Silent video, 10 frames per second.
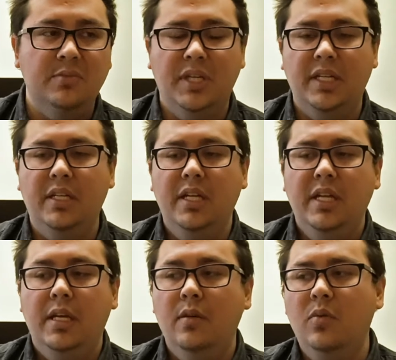but
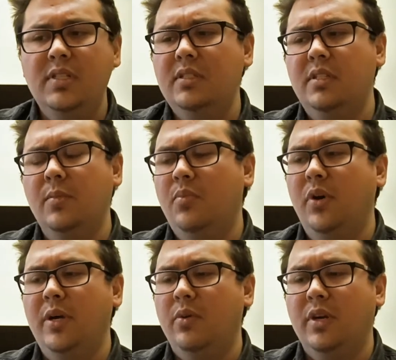it wasn't to the
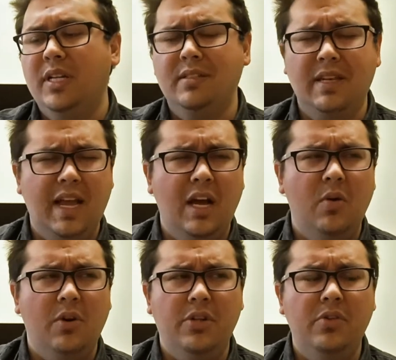point where it is now,
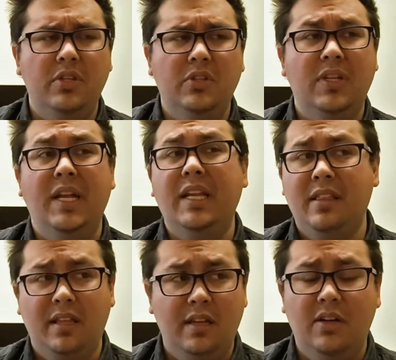where you can learn
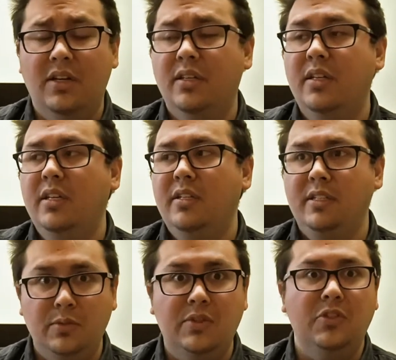anything on
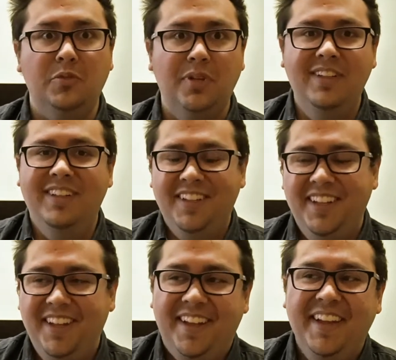YouTube.
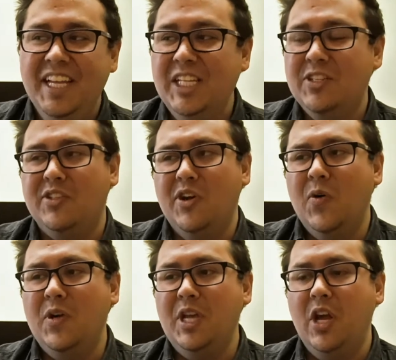
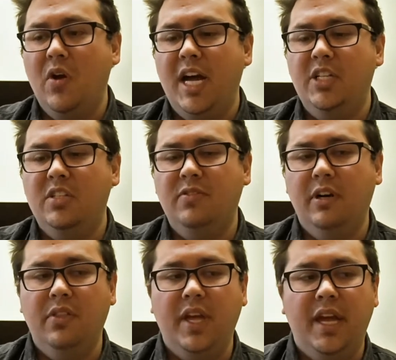So, you know, I just
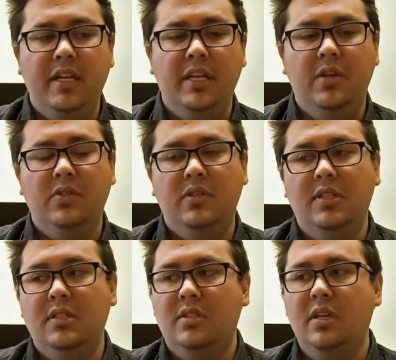felt that, you know,
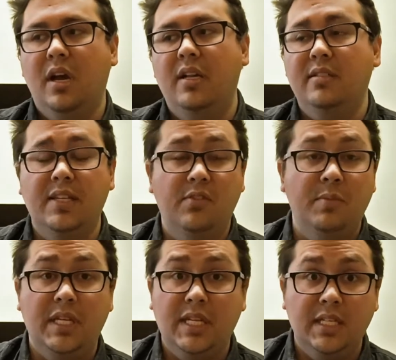since God has given
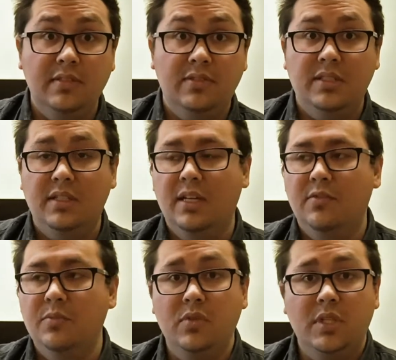me a gift
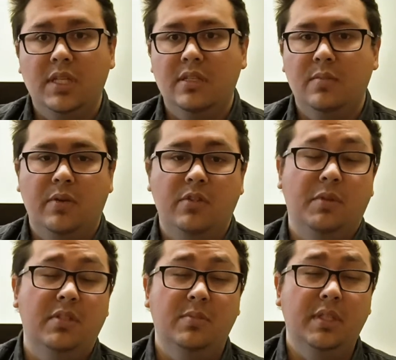of music, it's my
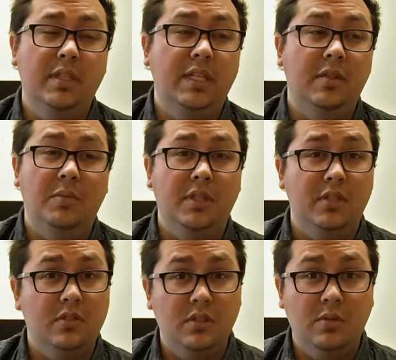responsibility to be a
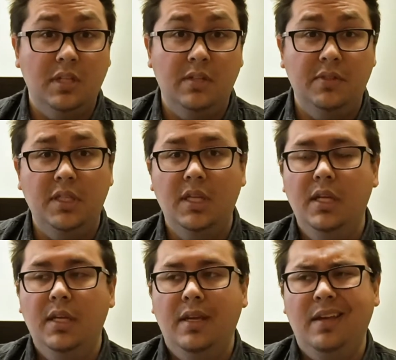good steward of it,
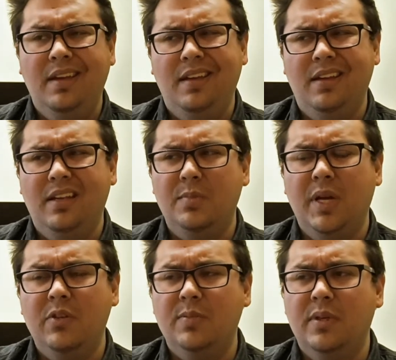and it's my
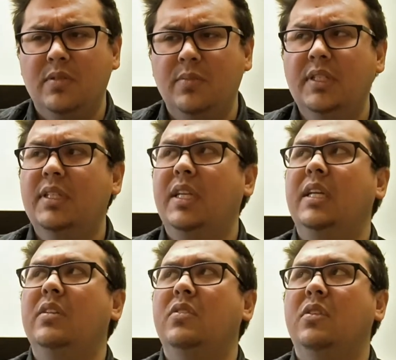
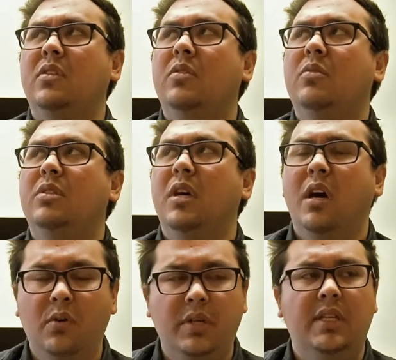responsibility to
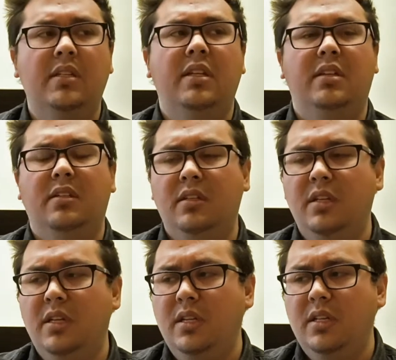hone it and
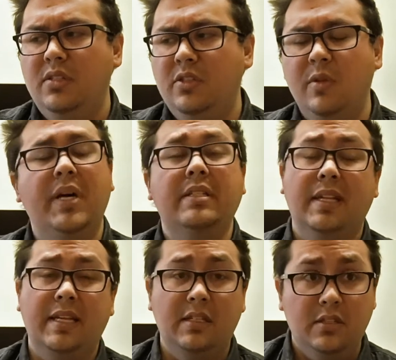do the best
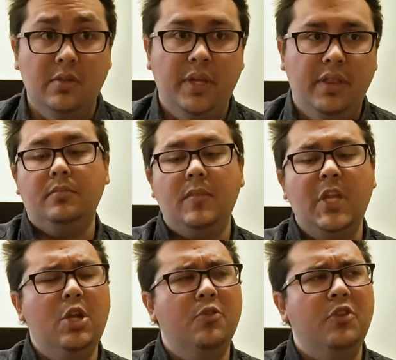that I can do with it.
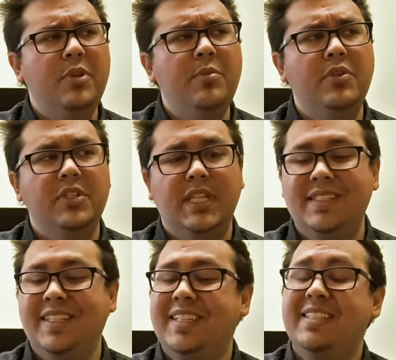You know, for me, music
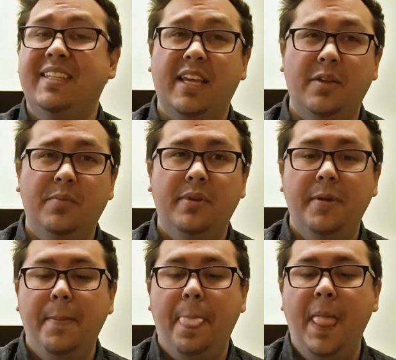is an escape.
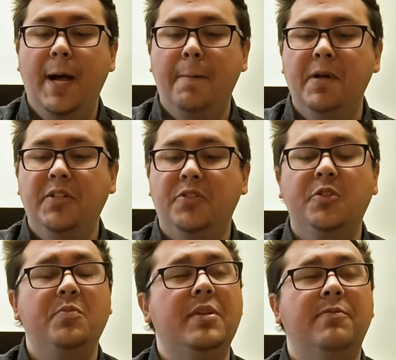It
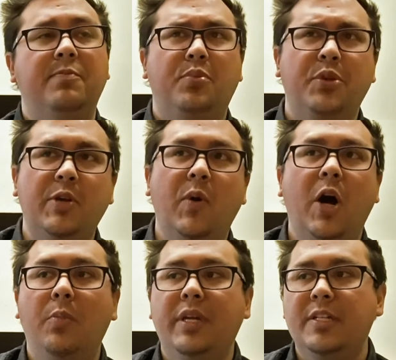suits me pretty
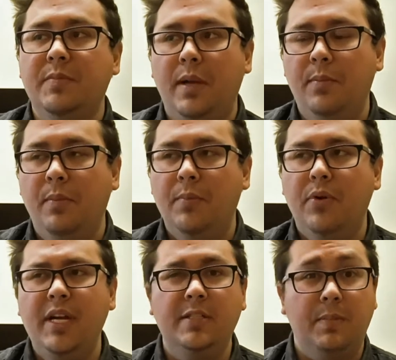well because my
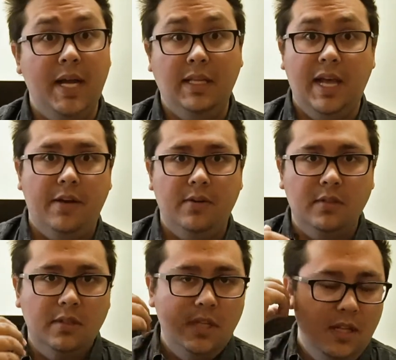brain is
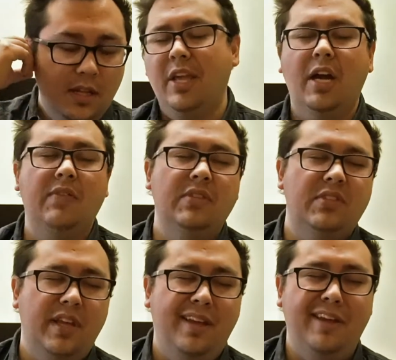bilateral. They often
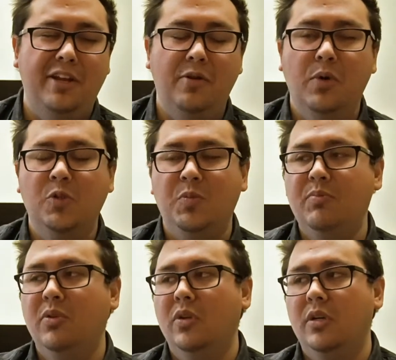say, you know, most
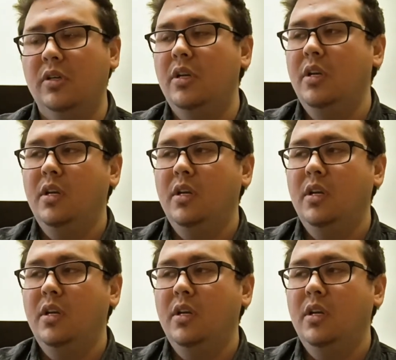people are